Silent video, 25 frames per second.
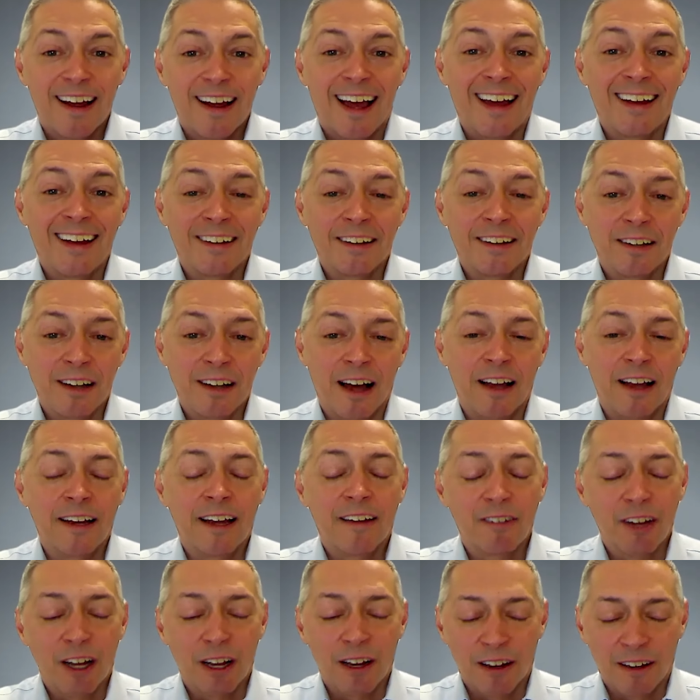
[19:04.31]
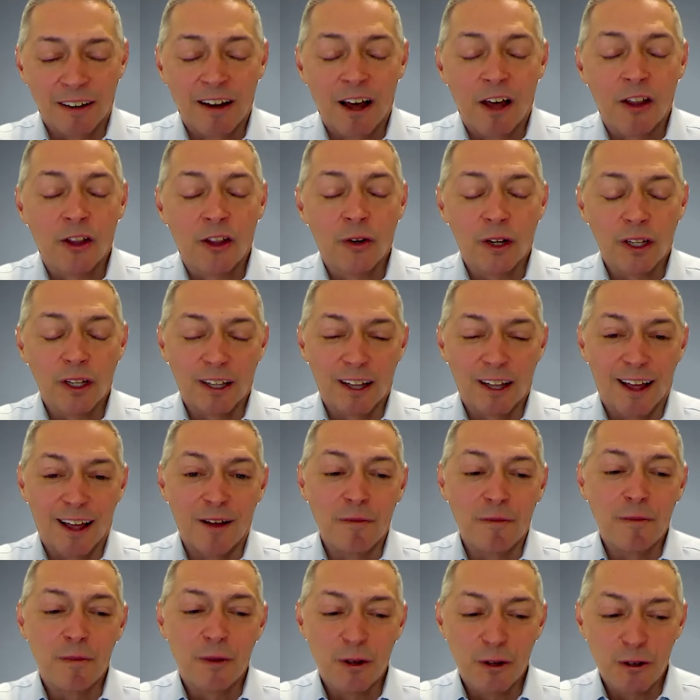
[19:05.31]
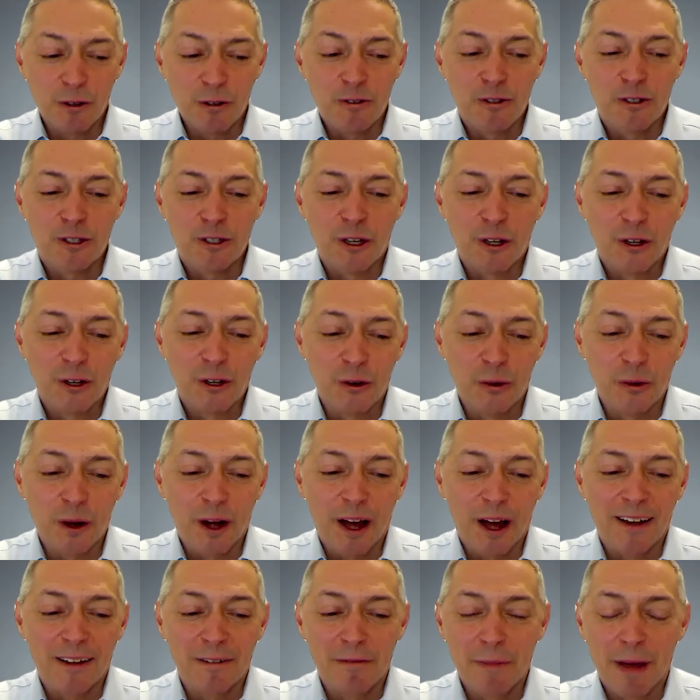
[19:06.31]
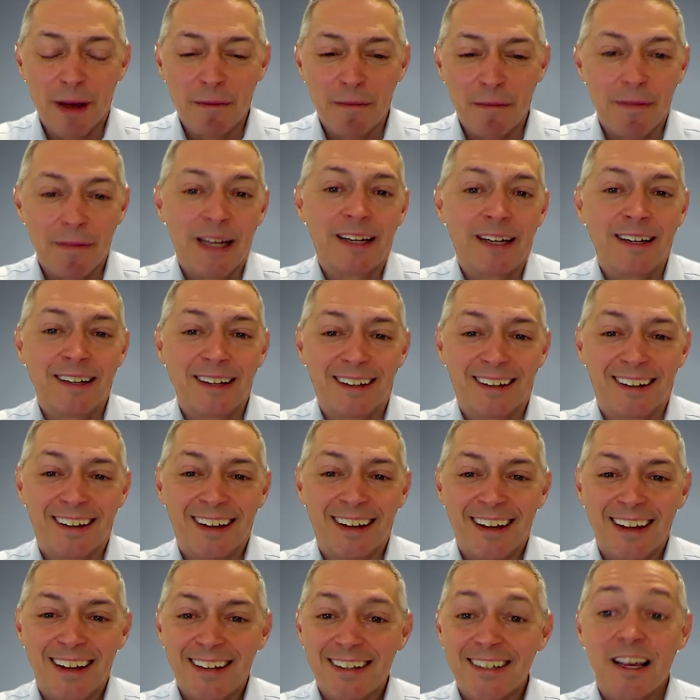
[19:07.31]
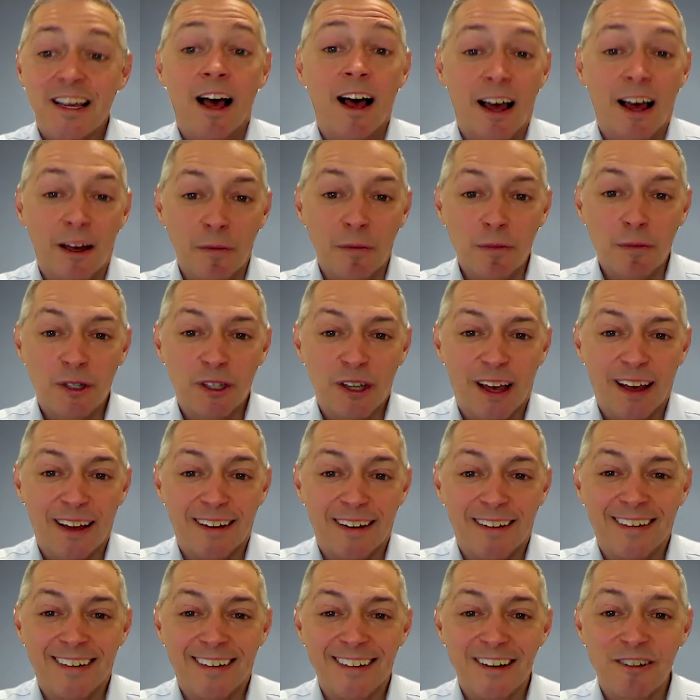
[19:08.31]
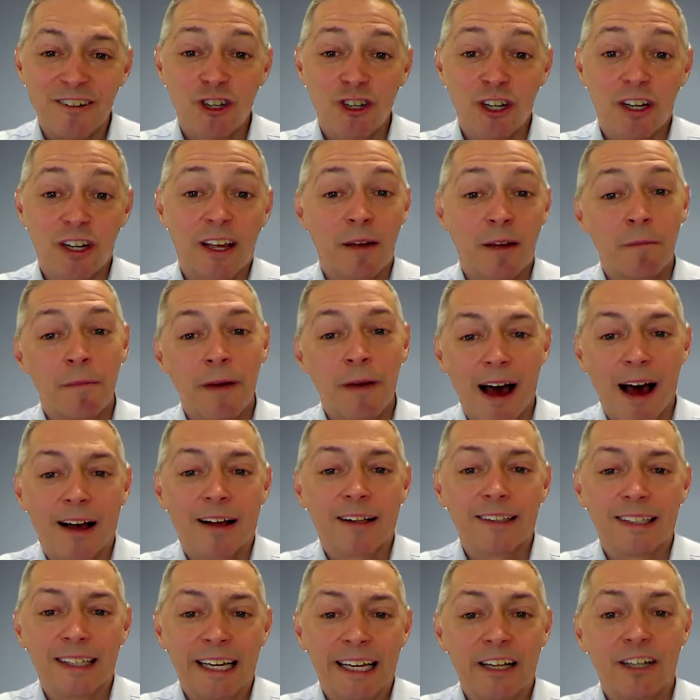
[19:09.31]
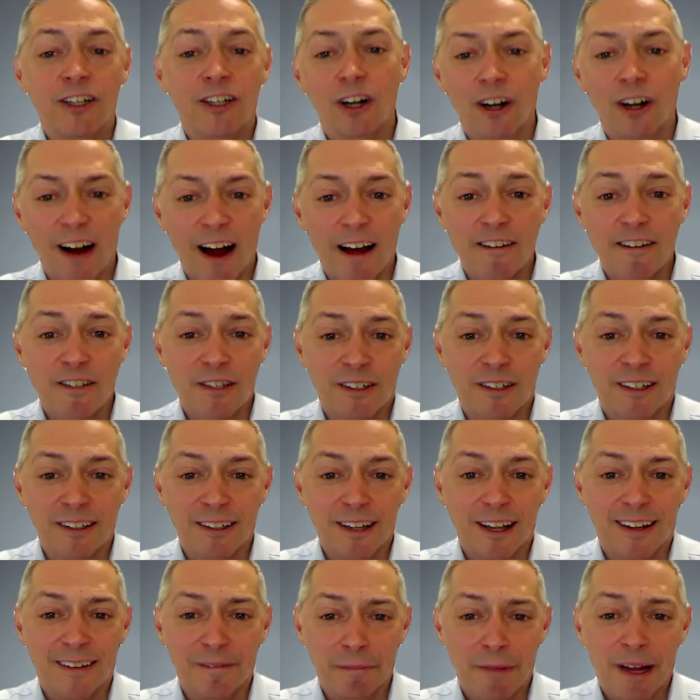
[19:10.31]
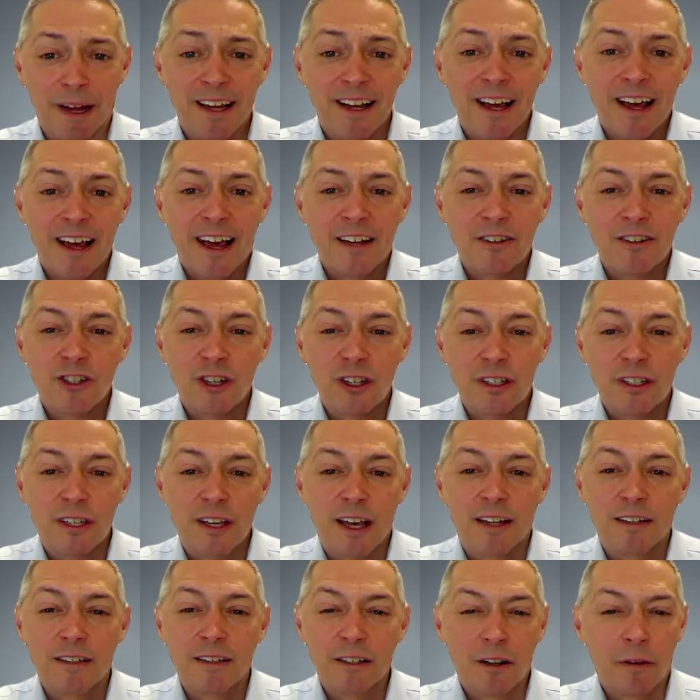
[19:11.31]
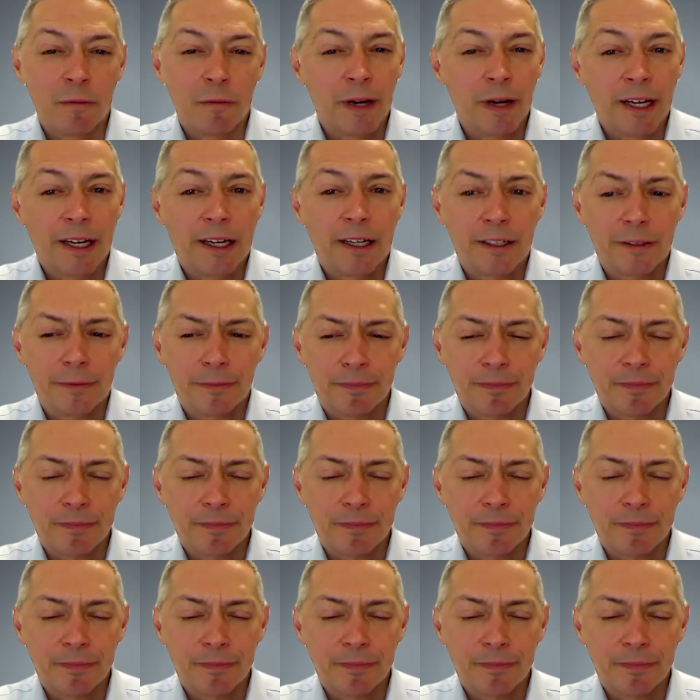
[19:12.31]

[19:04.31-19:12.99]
And I have another alum who I had met many times, and she came back later as an alum, and she said, you know, Mike,